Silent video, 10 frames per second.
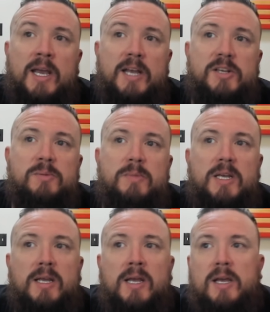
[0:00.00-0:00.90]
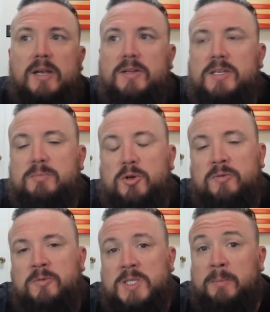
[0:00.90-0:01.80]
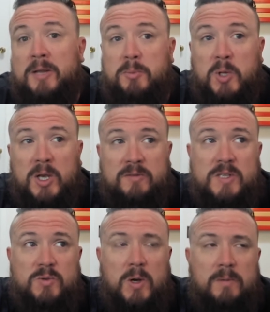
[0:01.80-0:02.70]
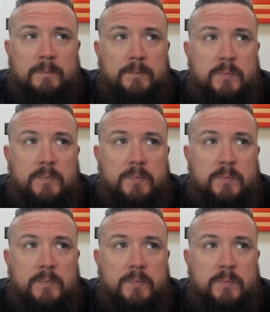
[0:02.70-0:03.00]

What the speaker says: And to me, this move was about the playoffs as well.